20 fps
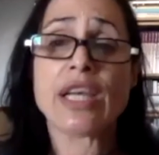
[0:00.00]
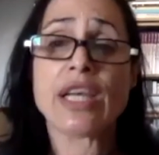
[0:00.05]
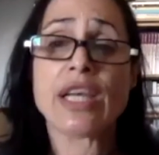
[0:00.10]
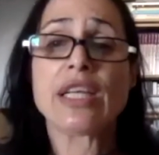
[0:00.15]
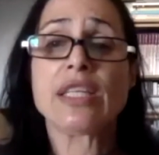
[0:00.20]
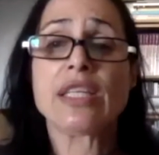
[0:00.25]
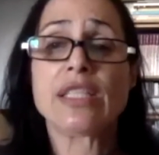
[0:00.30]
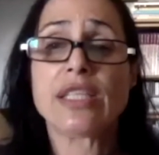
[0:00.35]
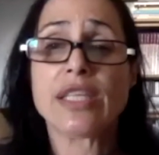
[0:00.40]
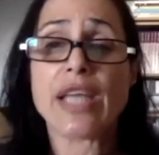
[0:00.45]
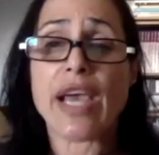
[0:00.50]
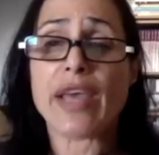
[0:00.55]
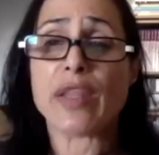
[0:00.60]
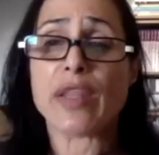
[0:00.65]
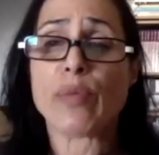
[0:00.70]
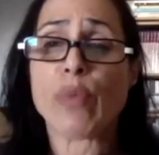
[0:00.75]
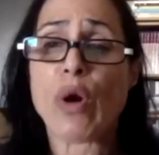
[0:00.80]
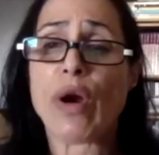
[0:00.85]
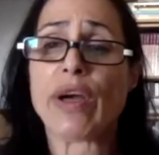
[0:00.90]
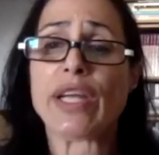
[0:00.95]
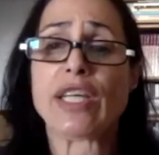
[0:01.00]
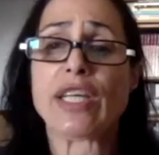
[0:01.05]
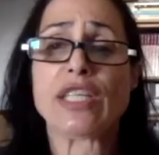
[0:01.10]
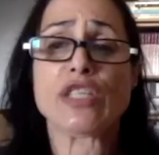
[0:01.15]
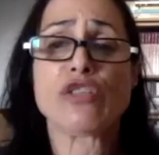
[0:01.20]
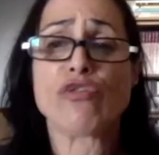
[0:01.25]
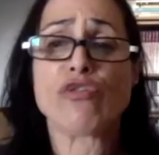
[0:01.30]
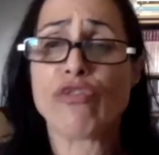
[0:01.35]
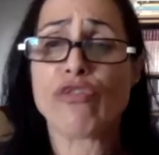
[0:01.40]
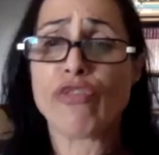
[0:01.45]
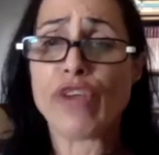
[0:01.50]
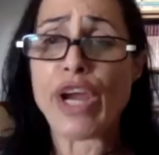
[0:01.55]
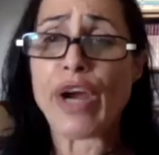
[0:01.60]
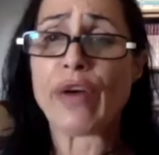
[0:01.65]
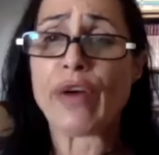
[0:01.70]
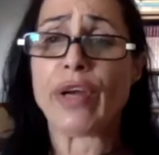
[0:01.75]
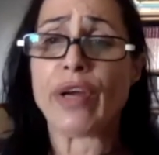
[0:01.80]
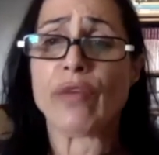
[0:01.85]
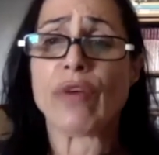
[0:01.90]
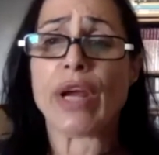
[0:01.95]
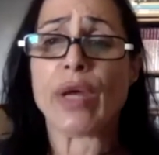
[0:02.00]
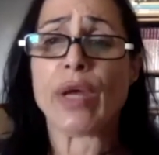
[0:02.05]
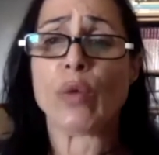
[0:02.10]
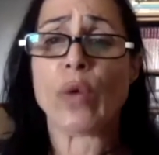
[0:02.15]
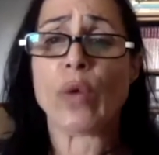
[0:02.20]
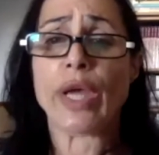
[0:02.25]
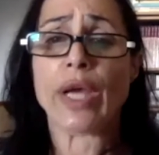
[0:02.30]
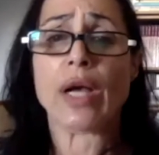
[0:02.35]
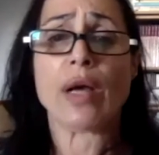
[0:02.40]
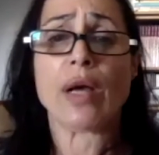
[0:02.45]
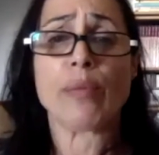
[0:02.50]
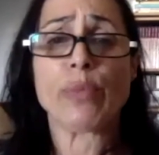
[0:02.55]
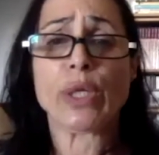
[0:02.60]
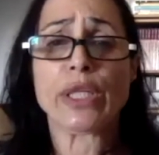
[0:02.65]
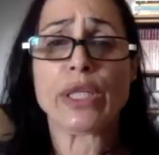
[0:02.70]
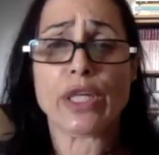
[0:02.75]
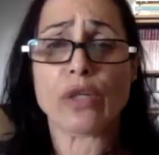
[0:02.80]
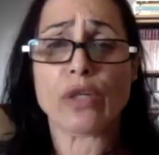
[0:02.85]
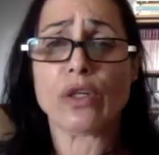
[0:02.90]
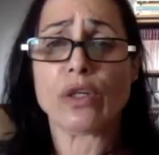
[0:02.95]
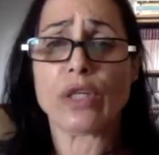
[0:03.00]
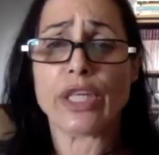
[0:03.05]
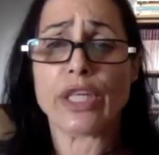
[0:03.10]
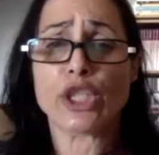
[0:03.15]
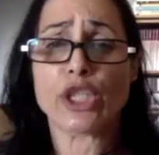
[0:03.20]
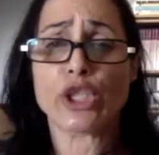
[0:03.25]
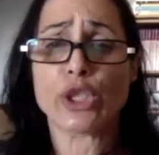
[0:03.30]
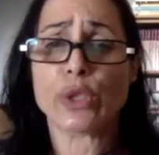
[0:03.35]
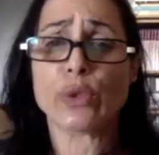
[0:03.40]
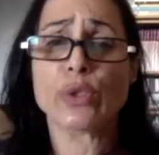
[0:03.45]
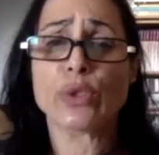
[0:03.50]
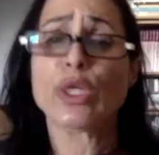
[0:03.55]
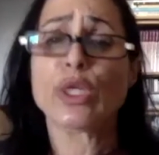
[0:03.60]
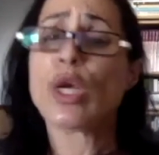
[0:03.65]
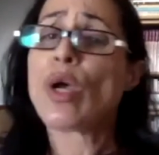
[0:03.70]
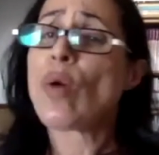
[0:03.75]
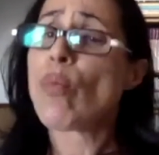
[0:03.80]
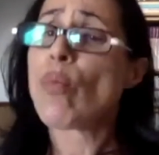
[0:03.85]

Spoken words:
Today, the party is very right-wing on political issues,